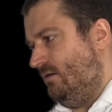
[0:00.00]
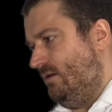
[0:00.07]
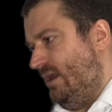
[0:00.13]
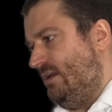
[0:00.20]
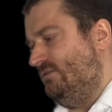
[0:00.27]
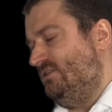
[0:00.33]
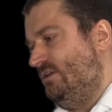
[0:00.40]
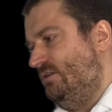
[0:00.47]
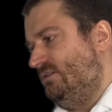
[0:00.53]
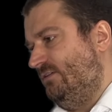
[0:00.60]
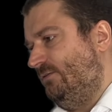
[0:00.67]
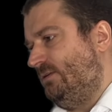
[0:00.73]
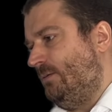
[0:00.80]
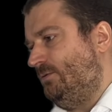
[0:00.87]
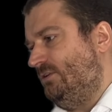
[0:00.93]
intuitive
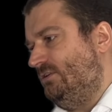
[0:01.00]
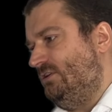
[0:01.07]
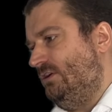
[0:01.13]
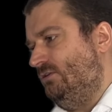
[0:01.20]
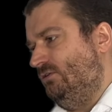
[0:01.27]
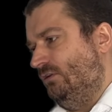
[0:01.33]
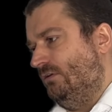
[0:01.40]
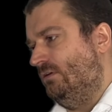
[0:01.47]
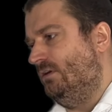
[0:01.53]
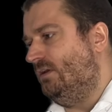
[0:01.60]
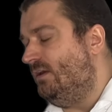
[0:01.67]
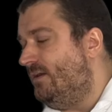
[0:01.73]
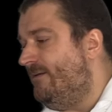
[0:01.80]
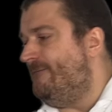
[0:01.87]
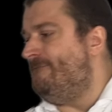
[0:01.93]
substitution,
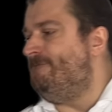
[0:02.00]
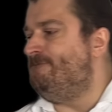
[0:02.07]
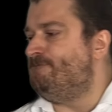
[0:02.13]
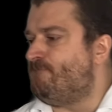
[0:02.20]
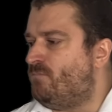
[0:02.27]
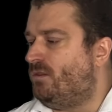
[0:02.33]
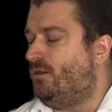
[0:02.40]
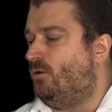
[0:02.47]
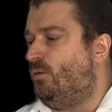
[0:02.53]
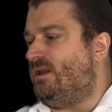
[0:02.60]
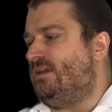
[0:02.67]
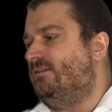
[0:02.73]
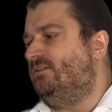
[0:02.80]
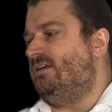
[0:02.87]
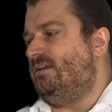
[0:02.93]
we
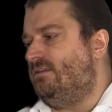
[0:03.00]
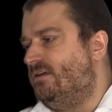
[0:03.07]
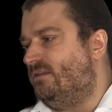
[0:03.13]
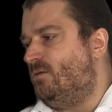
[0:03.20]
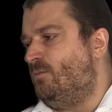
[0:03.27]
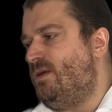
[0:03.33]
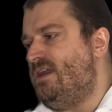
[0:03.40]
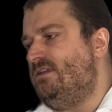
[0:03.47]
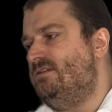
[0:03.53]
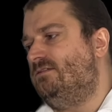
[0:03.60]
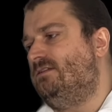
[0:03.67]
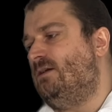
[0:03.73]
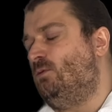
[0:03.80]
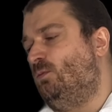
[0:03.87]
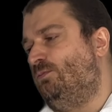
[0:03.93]
can see that the p
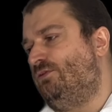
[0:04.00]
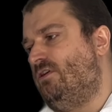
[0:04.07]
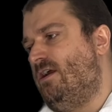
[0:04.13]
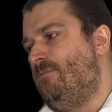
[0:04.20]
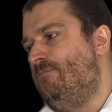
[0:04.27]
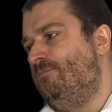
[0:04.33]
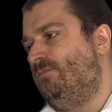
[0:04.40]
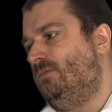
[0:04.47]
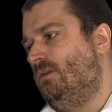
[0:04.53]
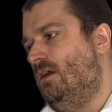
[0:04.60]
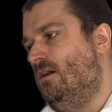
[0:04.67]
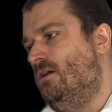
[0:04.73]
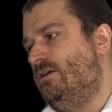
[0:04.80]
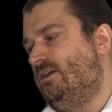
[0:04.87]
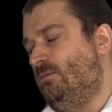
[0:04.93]
double prime
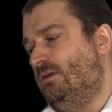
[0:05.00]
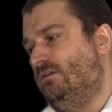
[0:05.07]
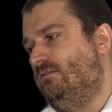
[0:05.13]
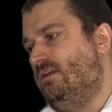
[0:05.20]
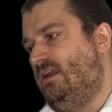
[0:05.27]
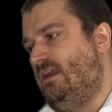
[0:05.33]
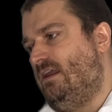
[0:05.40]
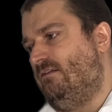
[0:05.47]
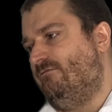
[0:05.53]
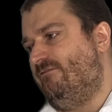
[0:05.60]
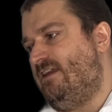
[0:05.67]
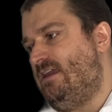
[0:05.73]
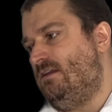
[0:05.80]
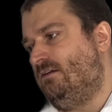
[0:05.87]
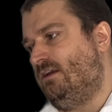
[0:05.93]
argument in
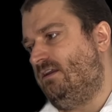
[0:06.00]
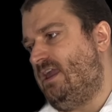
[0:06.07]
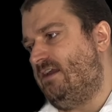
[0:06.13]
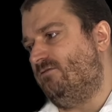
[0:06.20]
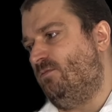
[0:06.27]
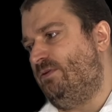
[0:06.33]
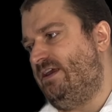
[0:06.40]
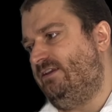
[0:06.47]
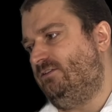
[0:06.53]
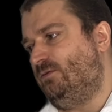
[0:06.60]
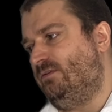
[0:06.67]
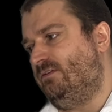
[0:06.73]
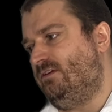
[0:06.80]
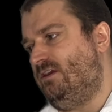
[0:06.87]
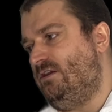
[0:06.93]
v can get replaced
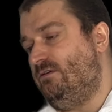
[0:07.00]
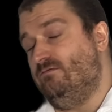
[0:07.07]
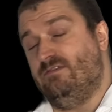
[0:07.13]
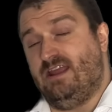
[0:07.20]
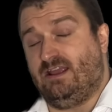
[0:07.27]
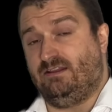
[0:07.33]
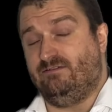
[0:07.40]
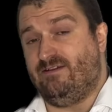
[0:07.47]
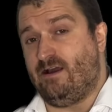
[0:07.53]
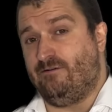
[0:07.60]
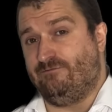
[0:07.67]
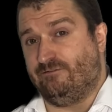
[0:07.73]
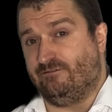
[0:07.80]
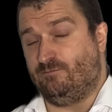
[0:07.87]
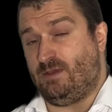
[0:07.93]
with q negative
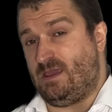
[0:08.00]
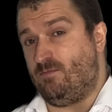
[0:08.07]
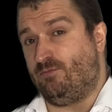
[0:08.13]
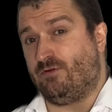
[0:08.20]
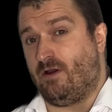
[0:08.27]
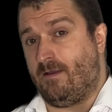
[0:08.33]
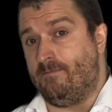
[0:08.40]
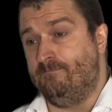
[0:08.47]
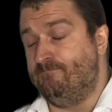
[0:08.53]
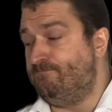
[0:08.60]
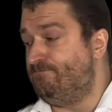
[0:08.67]
alpha of p prime,